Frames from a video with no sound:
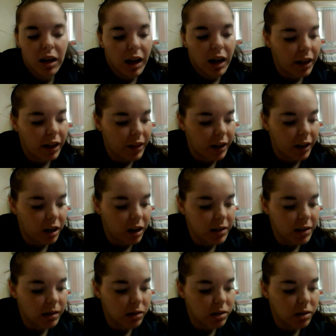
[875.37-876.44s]
and then I
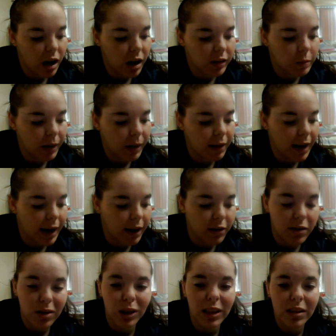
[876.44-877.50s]
also talked about how
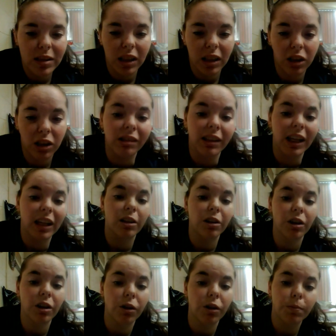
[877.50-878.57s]
students can create their
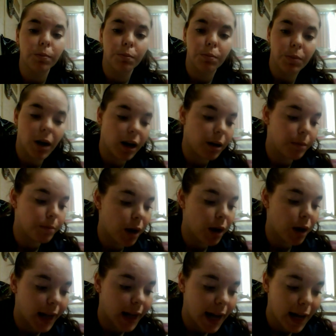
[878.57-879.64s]
own
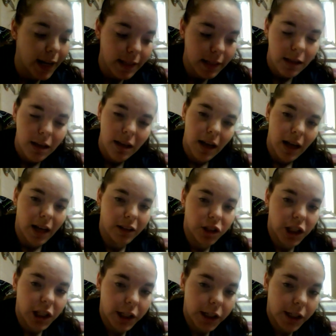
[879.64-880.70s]
podcast
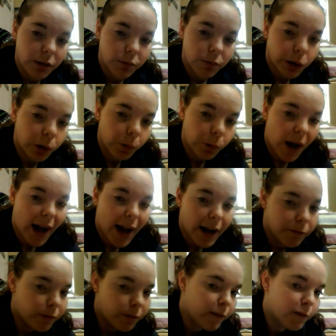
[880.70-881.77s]
and share it
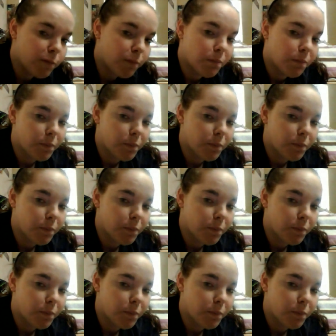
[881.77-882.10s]
worldwide with